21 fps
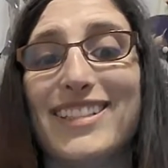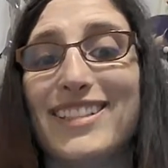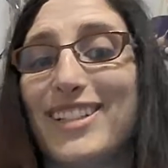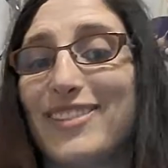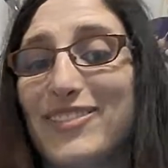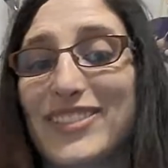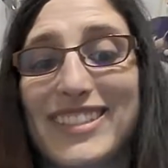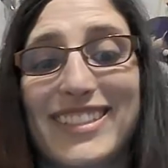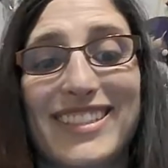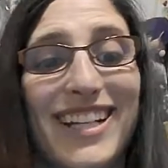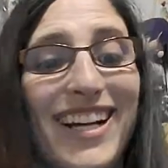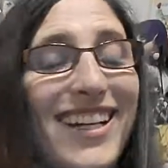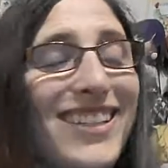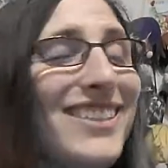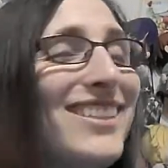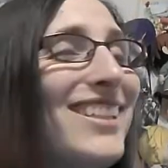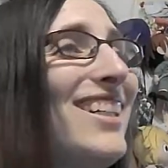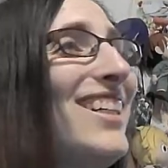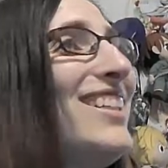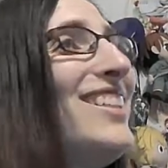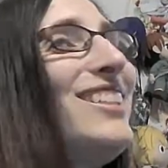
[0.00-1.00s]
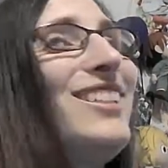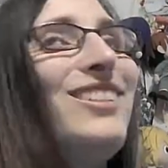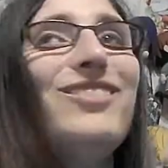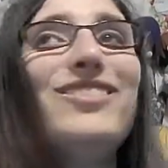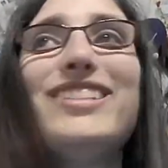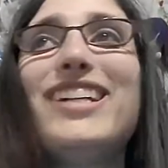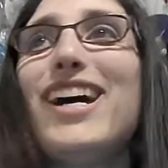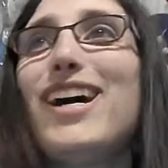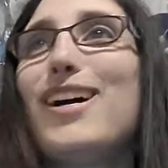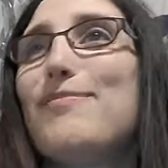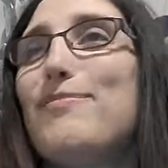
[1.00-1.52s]
Like,
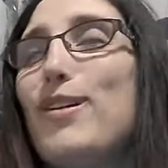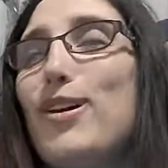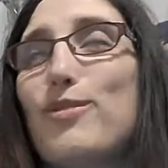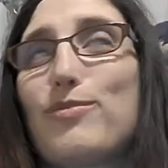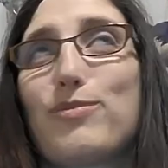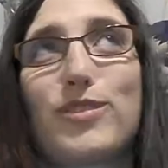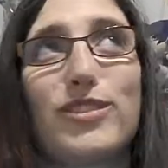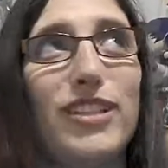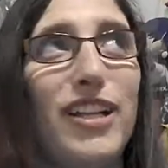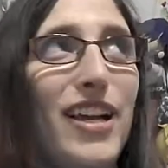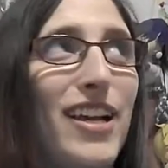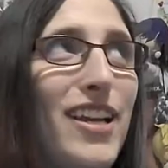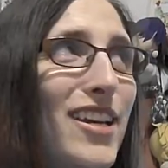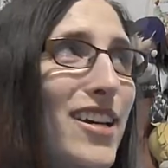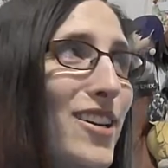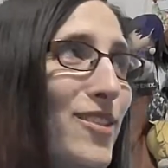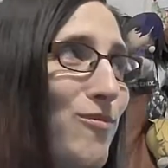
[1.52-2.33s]
Masasa,